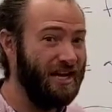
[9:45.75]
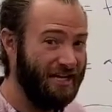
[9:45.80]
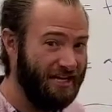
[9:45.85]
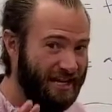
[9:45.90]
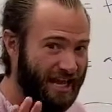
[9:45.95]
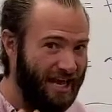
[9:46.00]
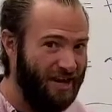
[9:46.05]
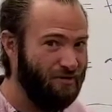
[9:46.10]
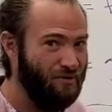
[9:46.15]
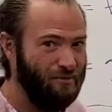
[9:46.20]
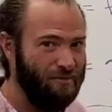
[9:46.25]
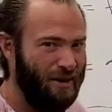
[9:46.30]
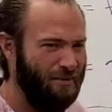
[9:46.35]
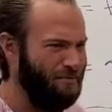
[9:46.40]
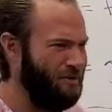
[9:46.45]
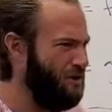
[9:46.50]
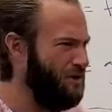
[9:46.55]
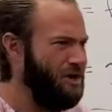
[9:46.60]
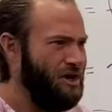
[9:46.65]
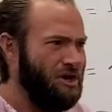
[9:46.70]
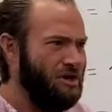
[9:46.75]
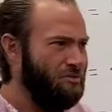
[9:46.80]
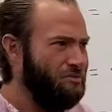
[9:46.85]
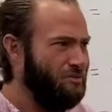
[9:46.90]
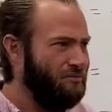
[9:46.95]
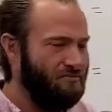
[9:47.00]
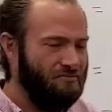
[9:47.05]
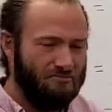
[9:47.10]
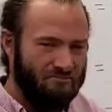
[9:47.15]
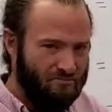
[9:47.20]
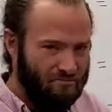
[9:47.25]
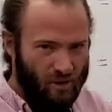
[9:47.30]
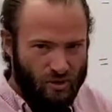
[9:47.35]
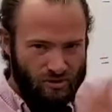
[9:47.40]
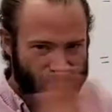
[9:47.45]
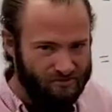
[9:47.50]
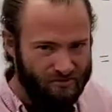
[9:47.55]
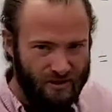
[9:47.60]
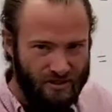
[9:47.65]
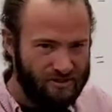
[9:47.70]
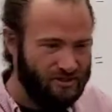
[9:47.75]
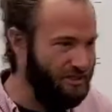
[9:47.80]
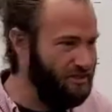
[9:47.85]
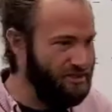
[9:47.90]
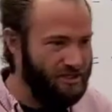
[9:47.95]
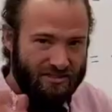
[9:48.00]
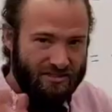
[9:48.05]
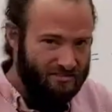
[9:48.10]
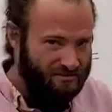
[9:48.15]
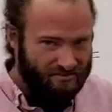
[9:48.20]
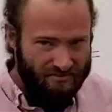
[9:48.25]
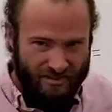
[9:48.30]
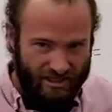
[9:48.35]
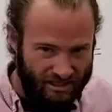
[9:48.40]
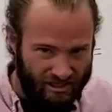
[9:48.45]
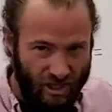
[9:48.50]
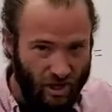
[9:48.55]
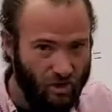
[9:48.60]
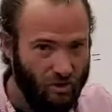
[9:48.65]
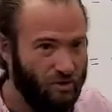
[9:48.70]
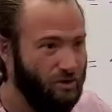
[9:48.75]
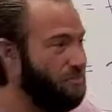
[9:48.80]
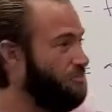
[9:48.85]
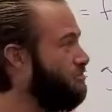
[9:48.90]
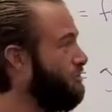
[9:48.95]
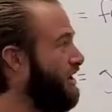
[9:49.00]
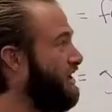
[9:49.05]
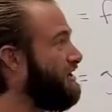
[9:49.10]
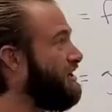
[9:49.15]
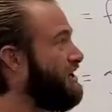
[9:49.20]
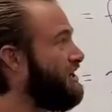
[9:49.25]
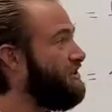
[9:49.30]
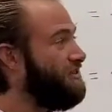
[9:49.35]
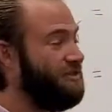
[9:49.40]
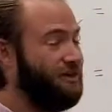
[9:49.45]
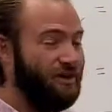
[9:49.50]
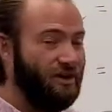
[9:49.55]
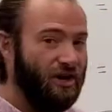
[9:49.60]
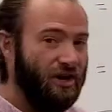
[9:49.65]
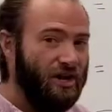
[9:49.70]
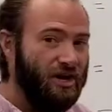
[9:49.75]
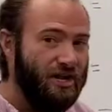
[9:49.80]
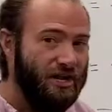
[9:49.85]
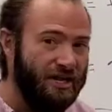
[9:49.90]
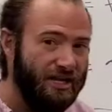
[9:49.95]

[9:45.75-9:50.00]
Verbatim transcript: Again, remember, most functions, they don't, but there